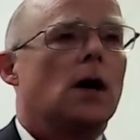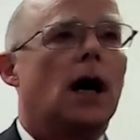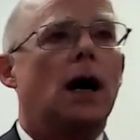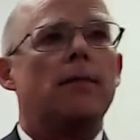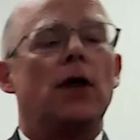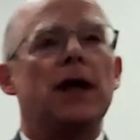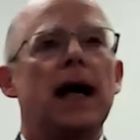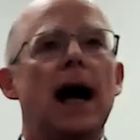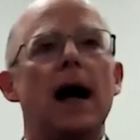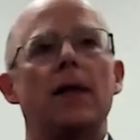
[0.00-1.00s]
Um, the
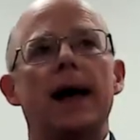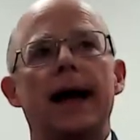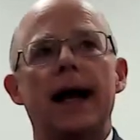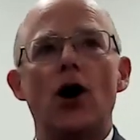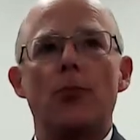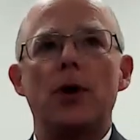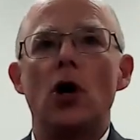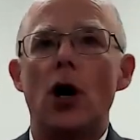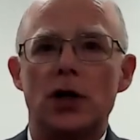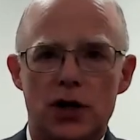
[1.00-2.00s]
guy that helped
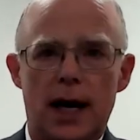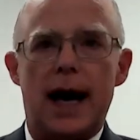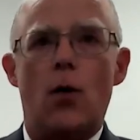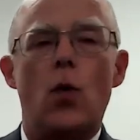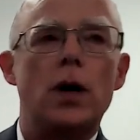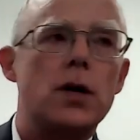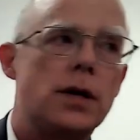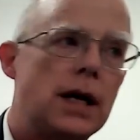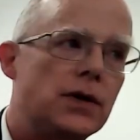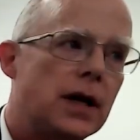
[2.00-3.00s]
launch that, one of the
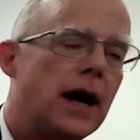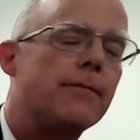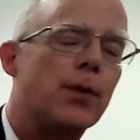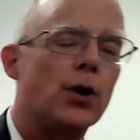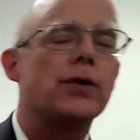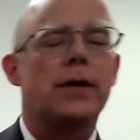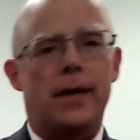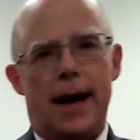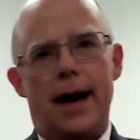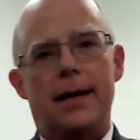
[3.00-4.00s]
things that gave birth to
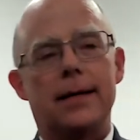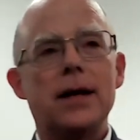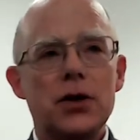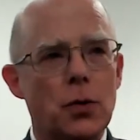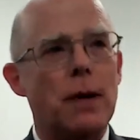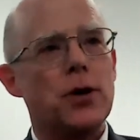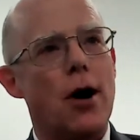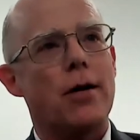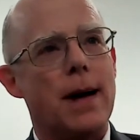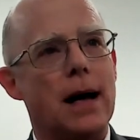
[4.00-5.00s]
that, now this is what I'm
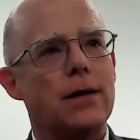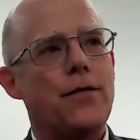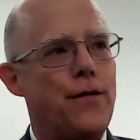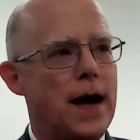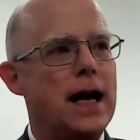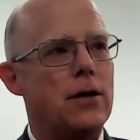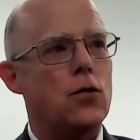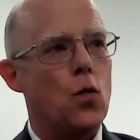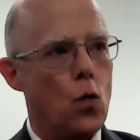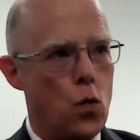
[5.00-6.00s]
talking about, the faith
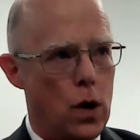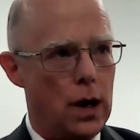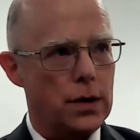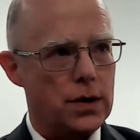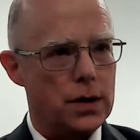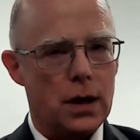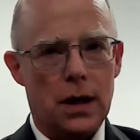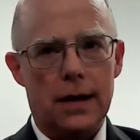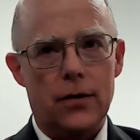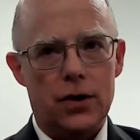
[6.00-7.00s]
once
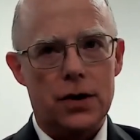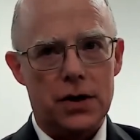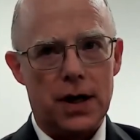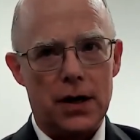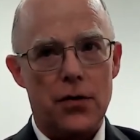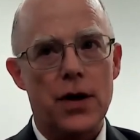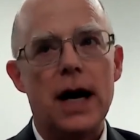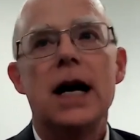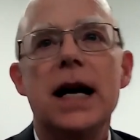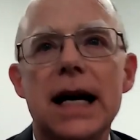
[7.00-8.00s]
delivered to the saint. The,
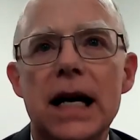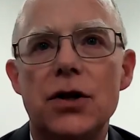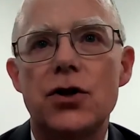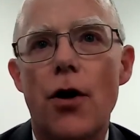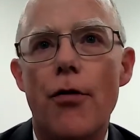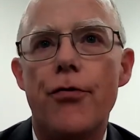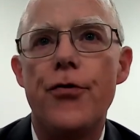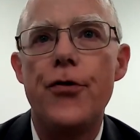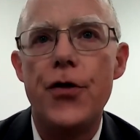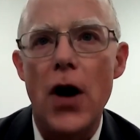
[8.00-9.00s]
it's
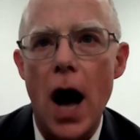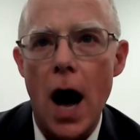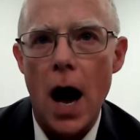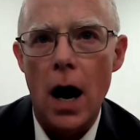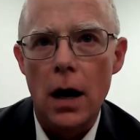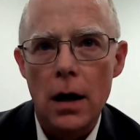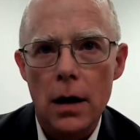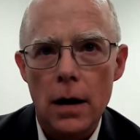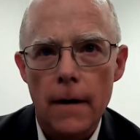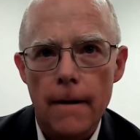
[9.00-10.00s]
the
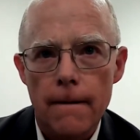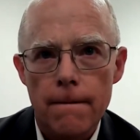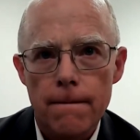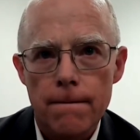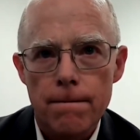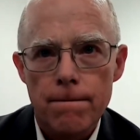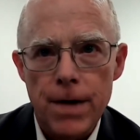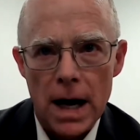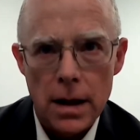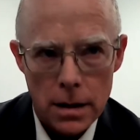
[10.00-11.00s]

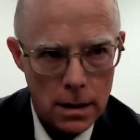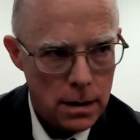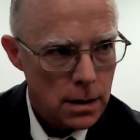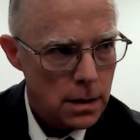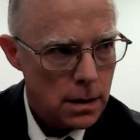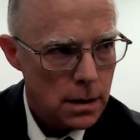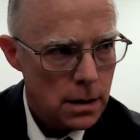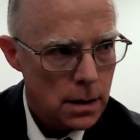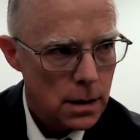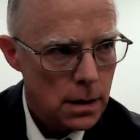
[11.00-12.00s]
faith.
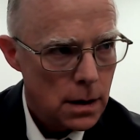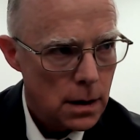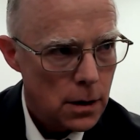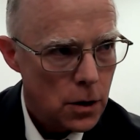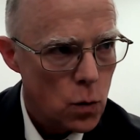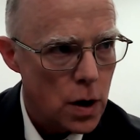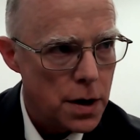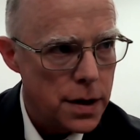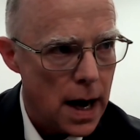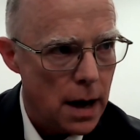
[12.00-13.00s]
The
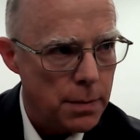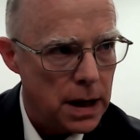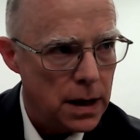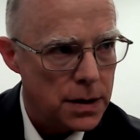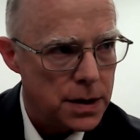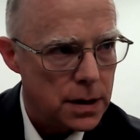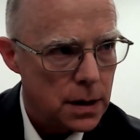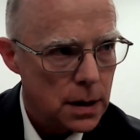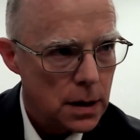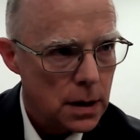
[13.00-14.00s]
word the means
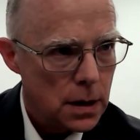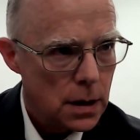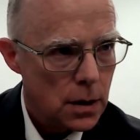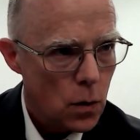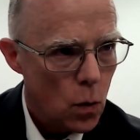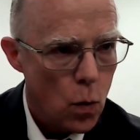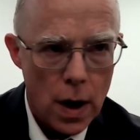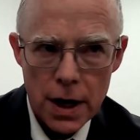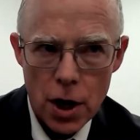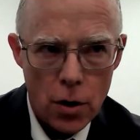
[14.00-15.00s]

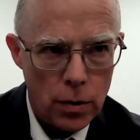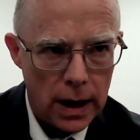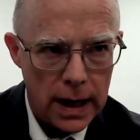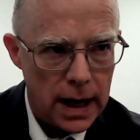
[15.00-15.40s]
one and only.